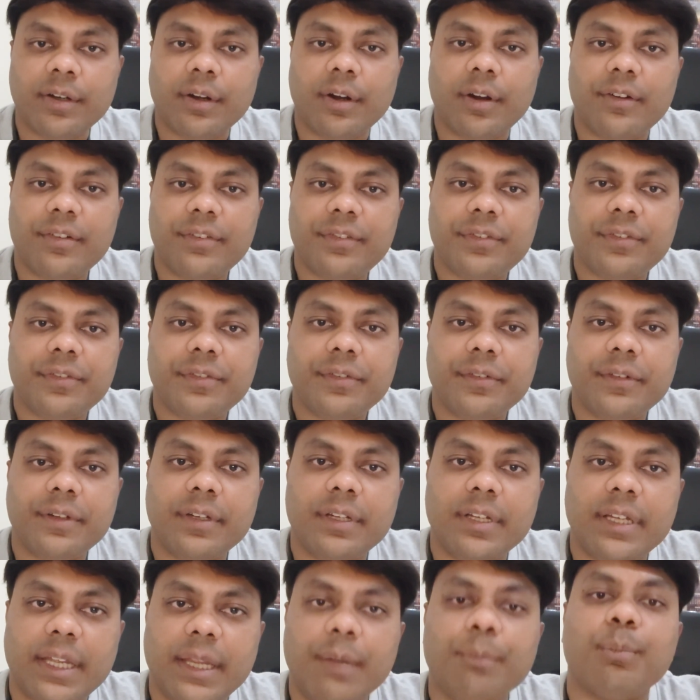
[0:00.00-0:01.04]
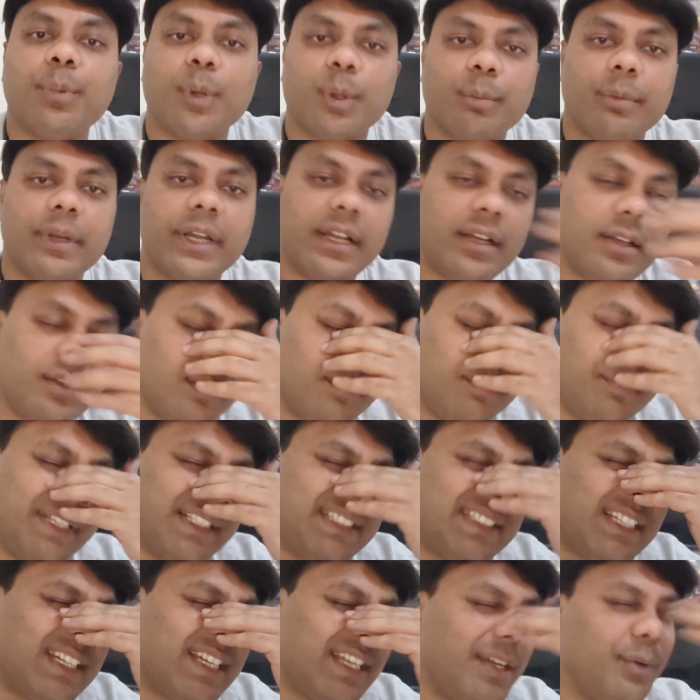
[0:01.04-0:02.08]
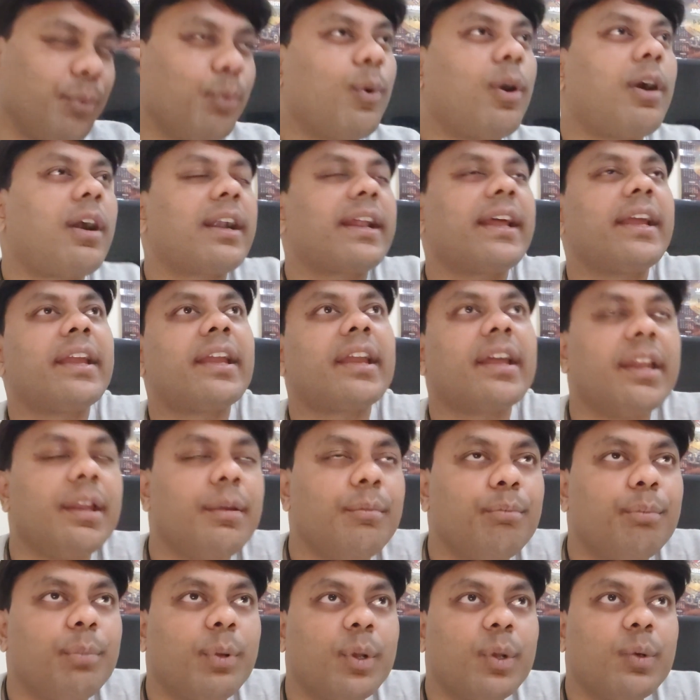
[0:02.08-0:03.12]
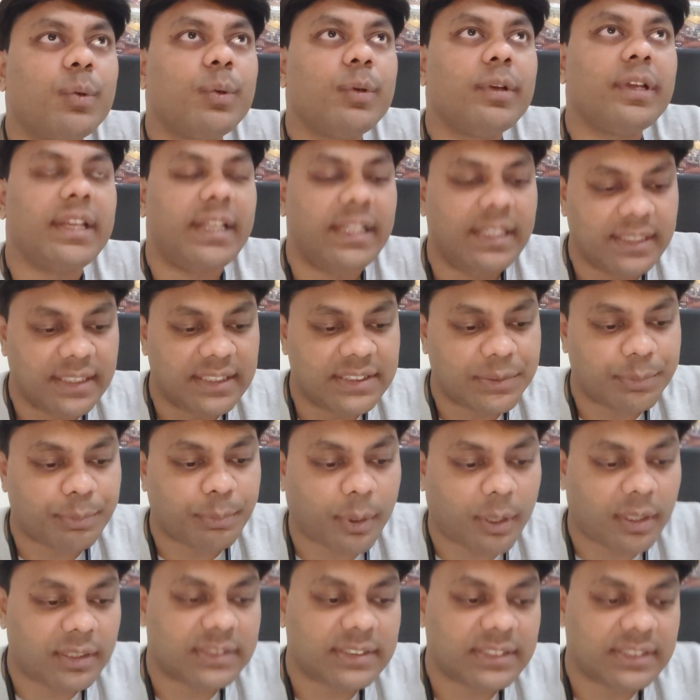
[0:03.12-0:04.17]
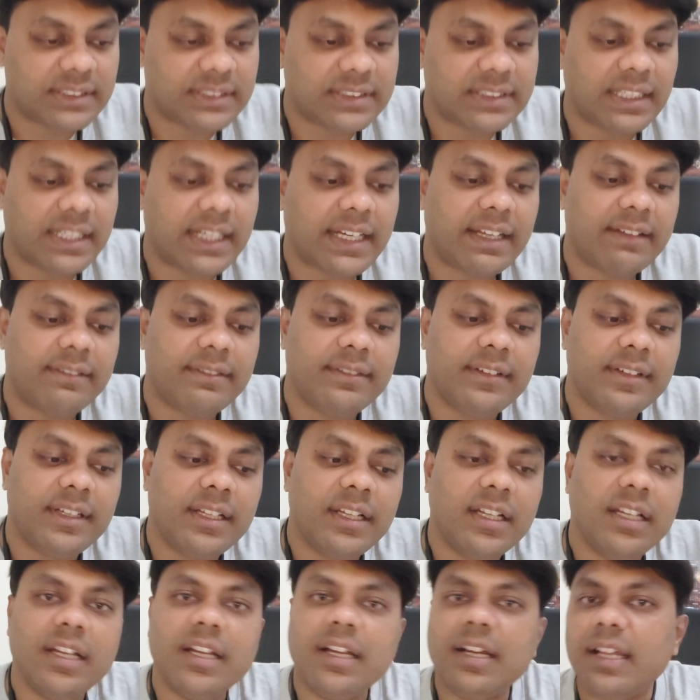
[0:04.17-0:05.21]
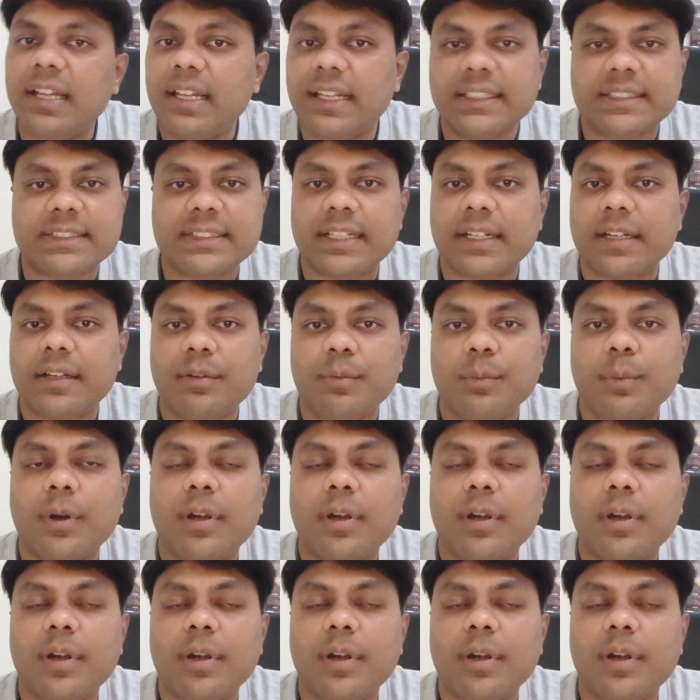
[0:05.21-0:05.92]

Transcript: of improvement. Basically, what I can improve in this process that I've listed.